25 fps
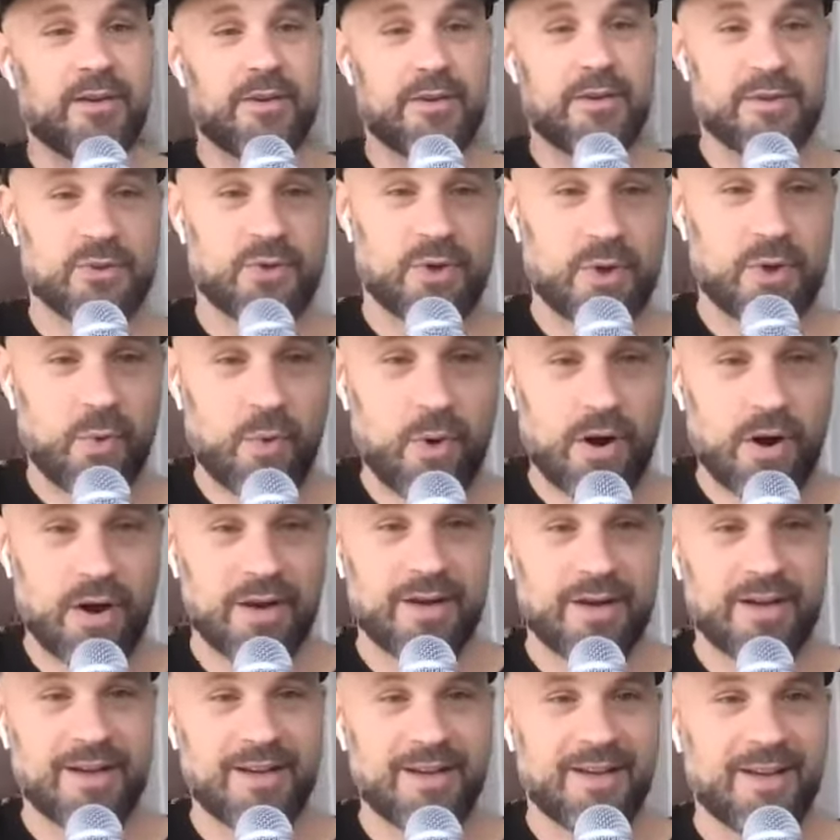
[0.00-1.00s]
There's only
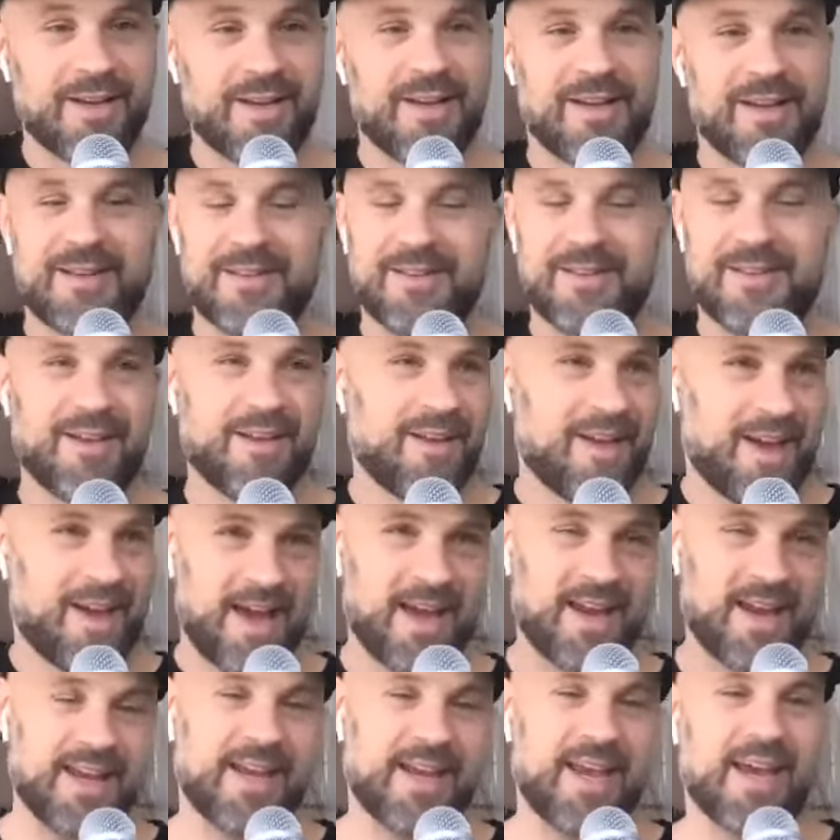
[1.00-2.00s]
one,
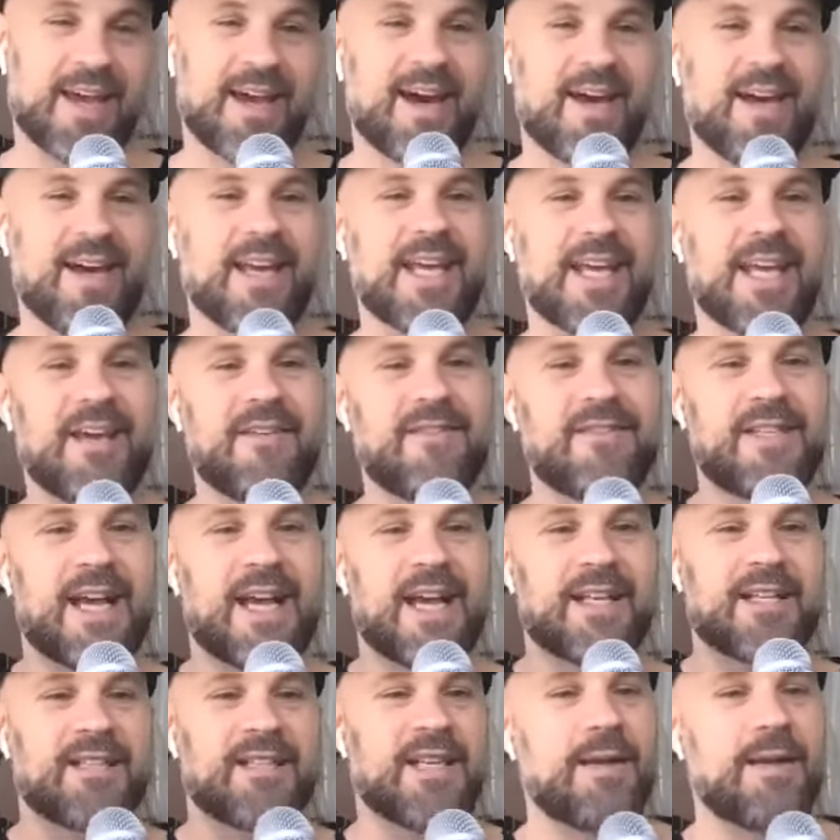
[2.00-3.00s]
and it it kind of gives
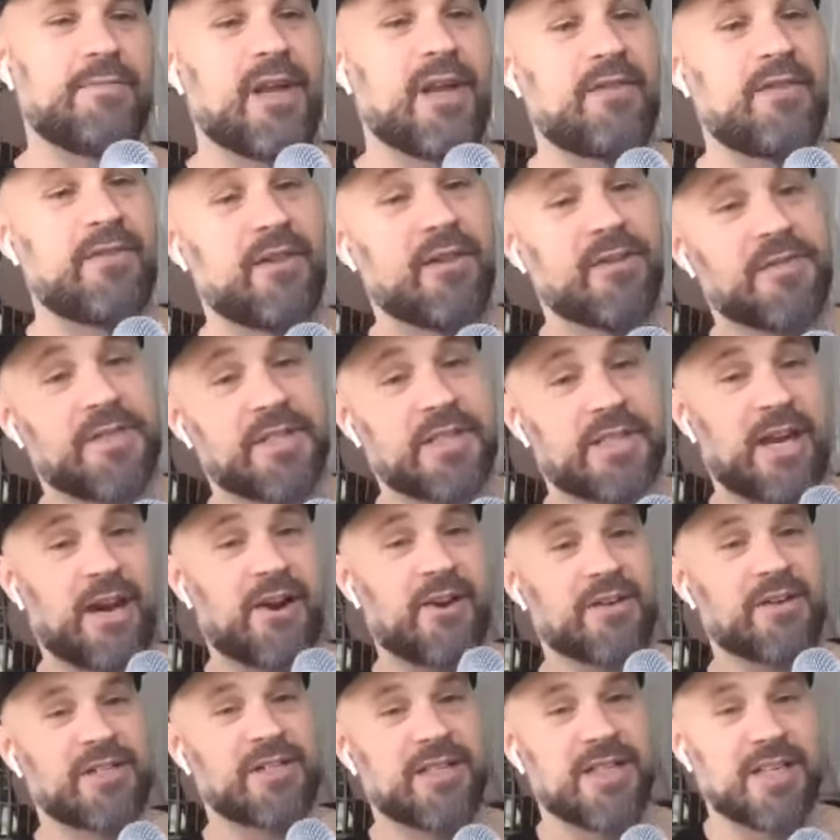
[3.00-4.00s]
that same level of
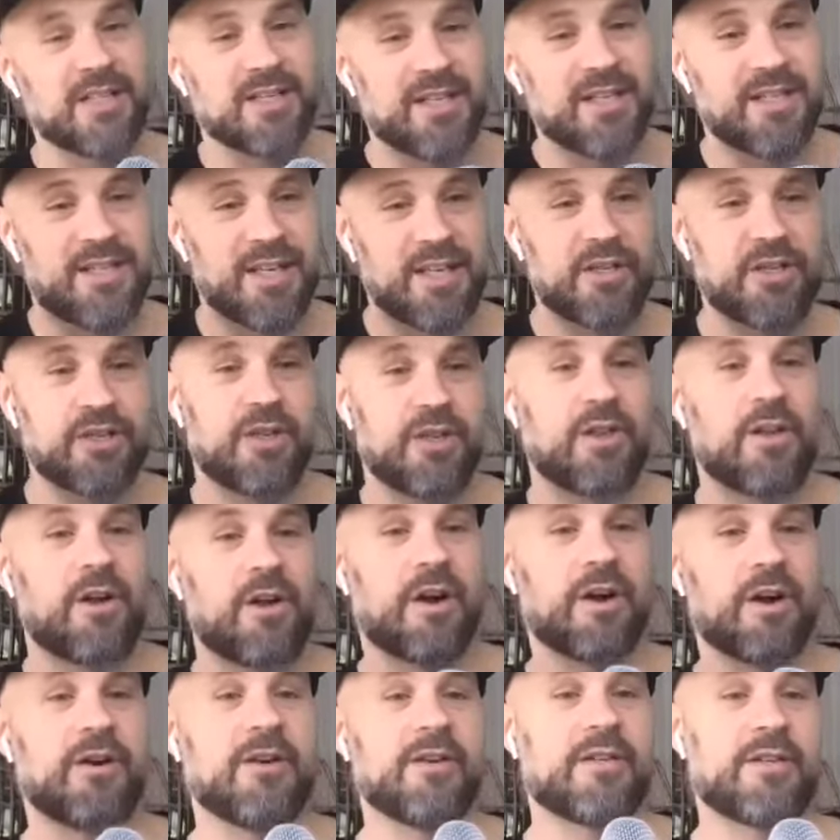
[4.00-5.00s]
scarcity to digital
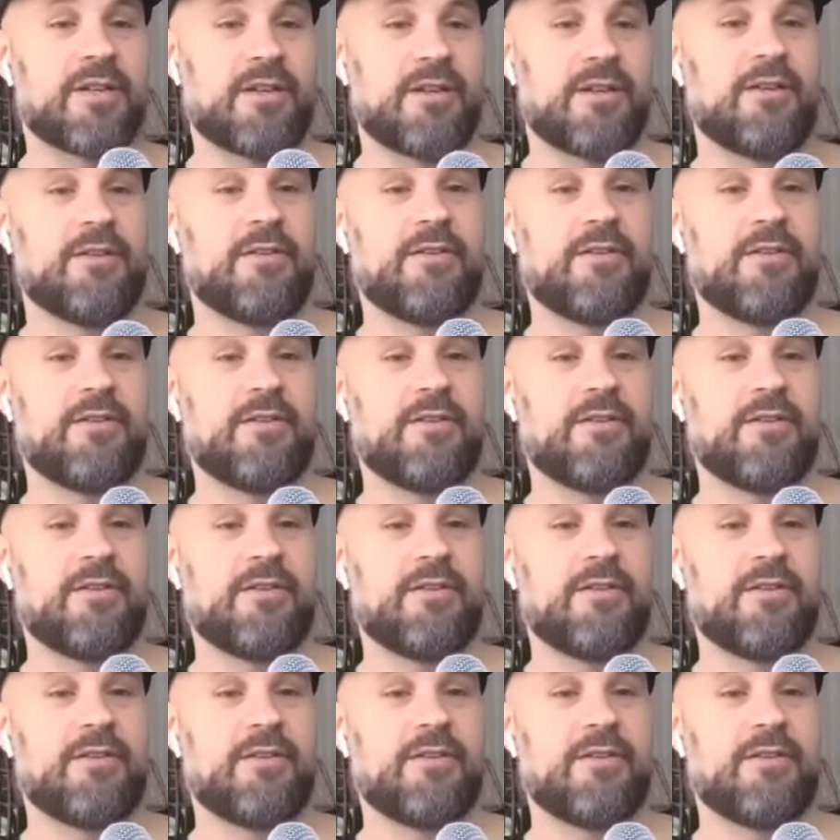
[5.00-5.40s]
art.